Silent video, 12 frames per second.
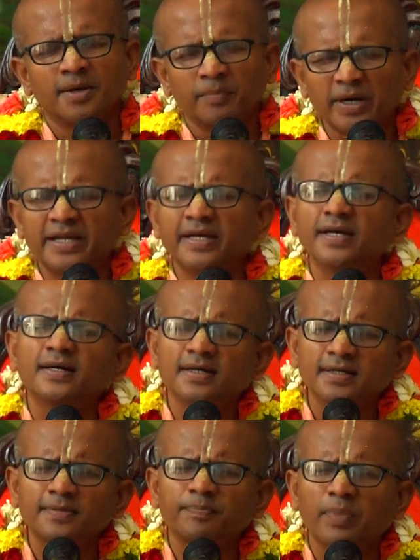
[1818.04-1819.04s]
But
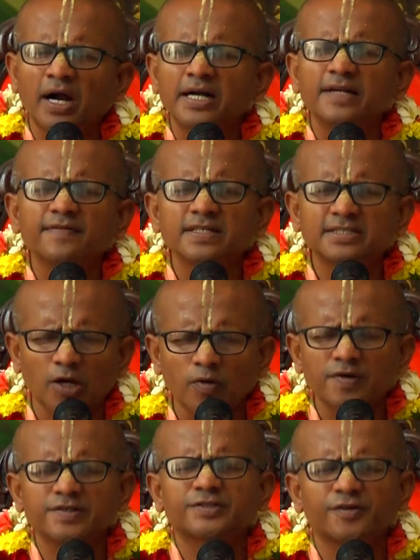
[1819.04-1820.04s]
here, Pandavas,
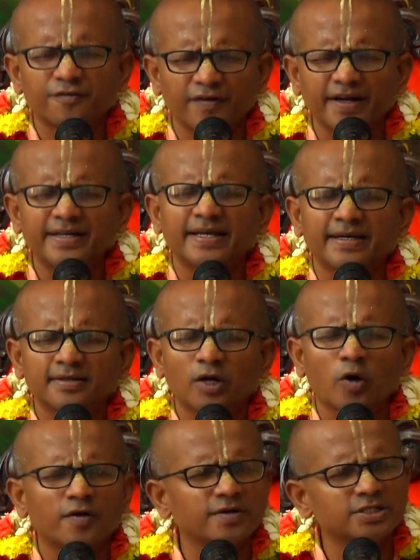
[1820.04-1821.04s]
Kauravas were fighting.
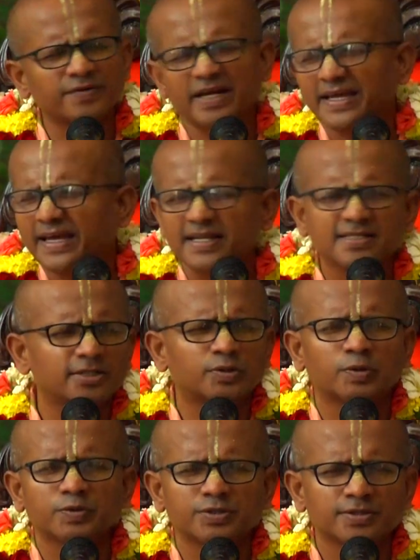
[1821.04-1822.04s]
Kauravas were against the
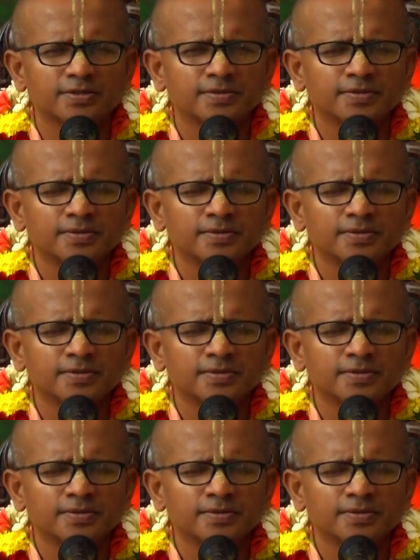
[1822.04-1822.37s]
truce.